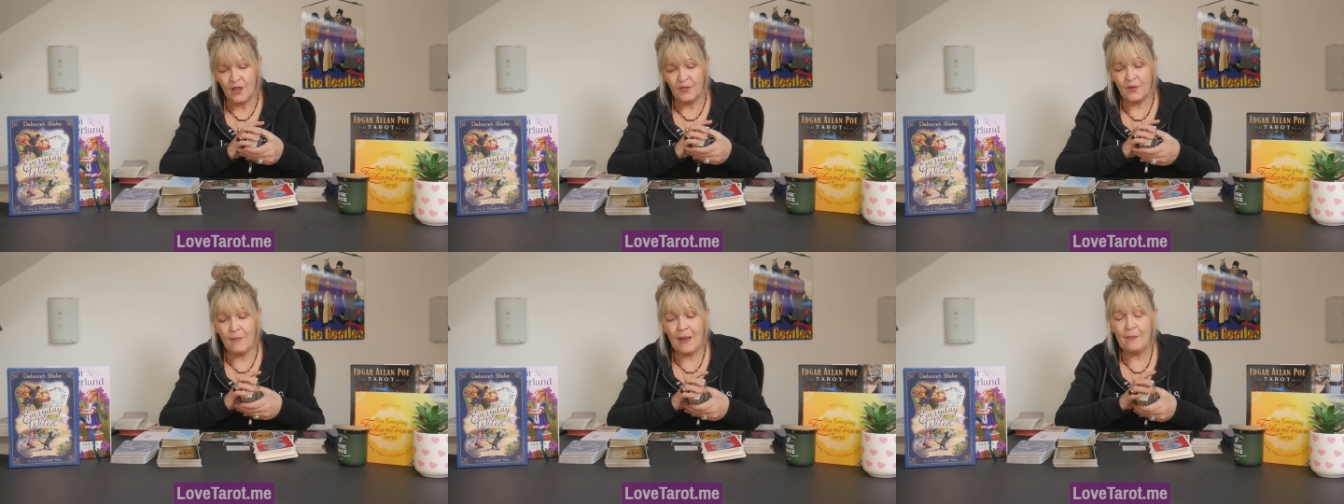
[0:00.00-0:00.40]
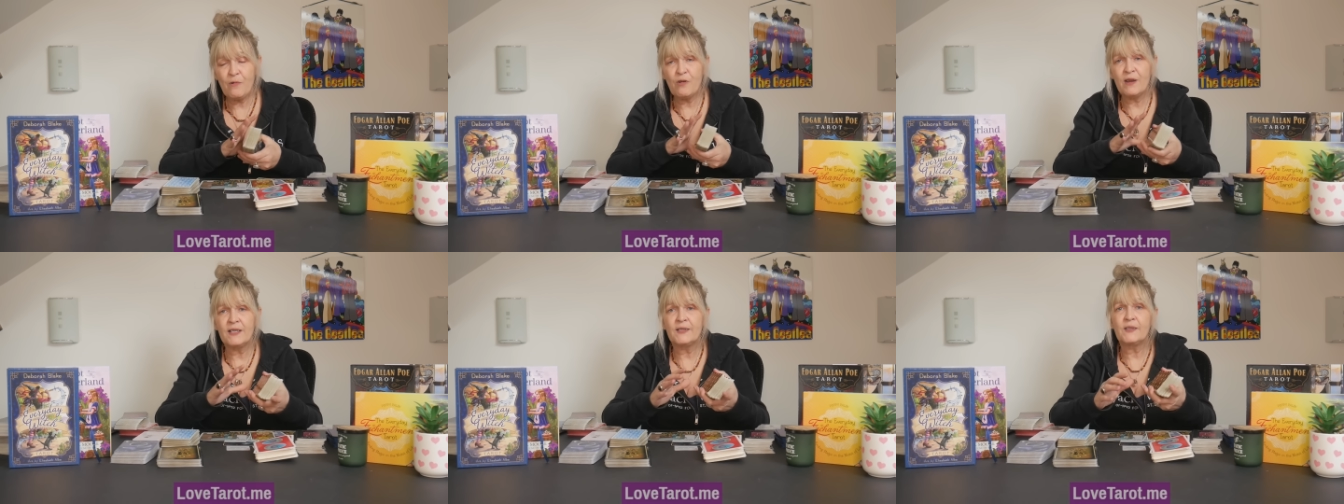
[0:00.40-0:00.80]
The
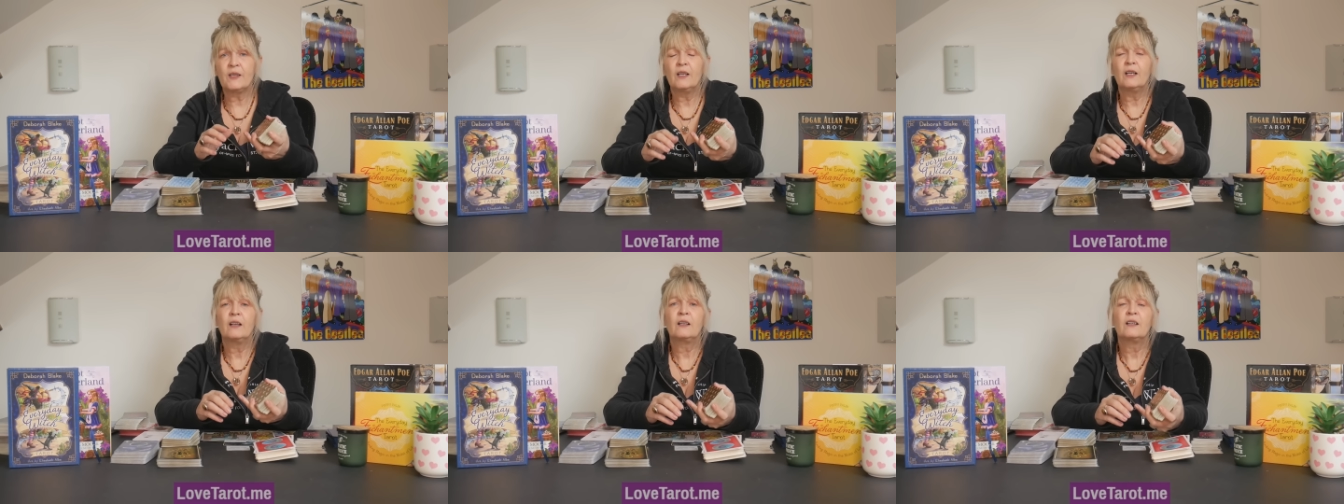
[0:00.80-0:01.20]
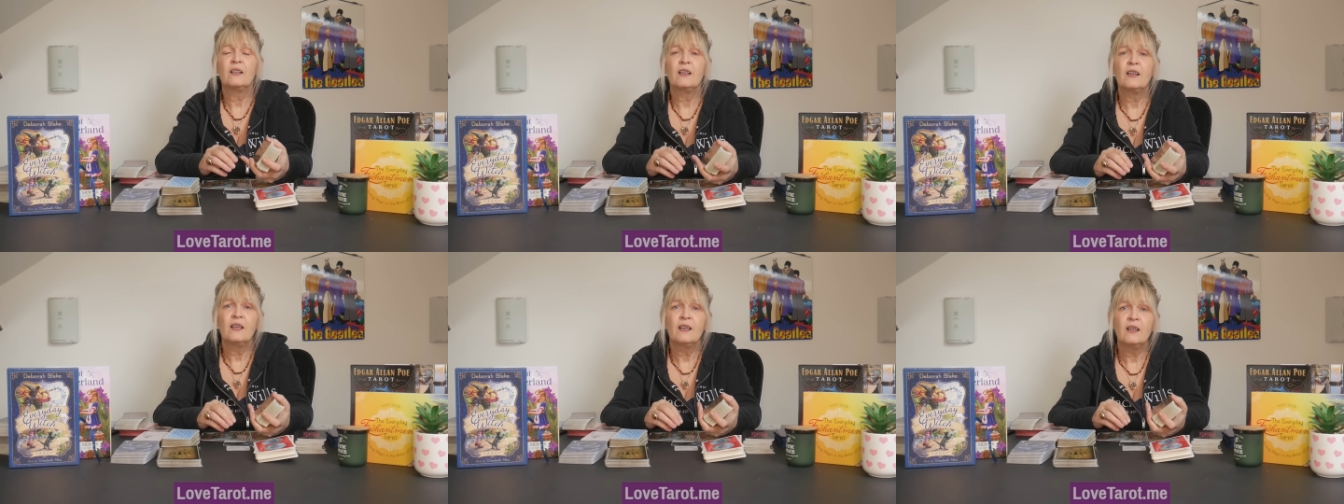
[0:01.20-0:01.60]
memories.
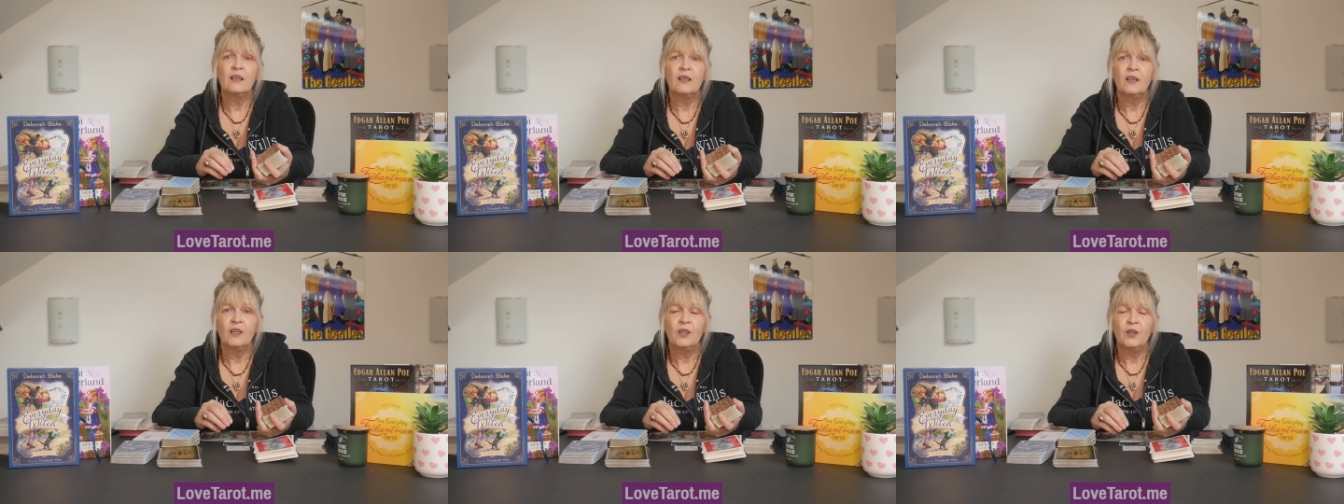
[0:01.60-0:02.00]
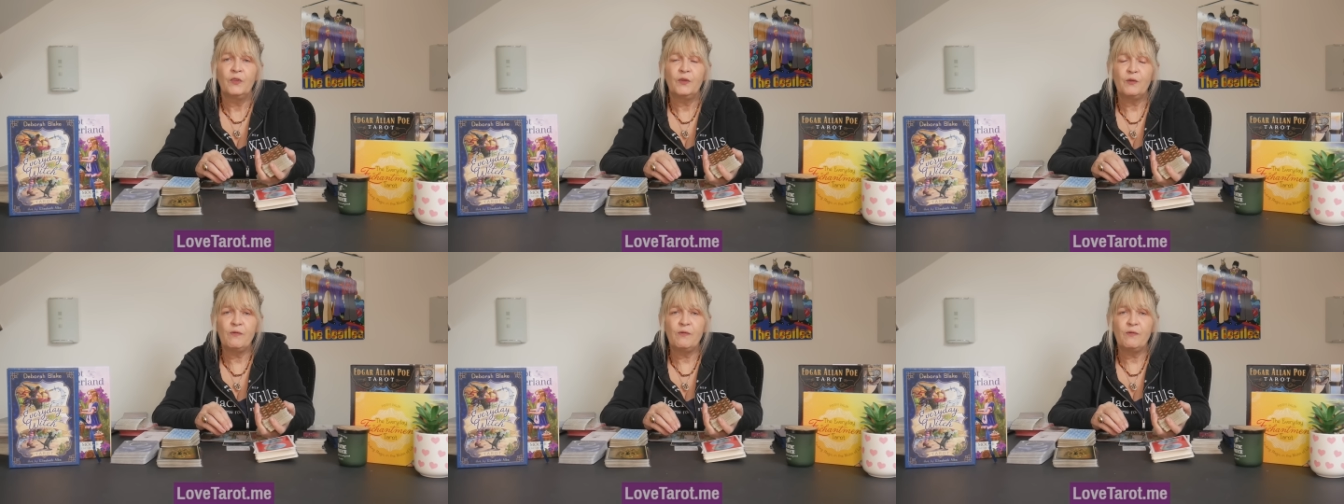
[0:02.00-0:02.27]
The,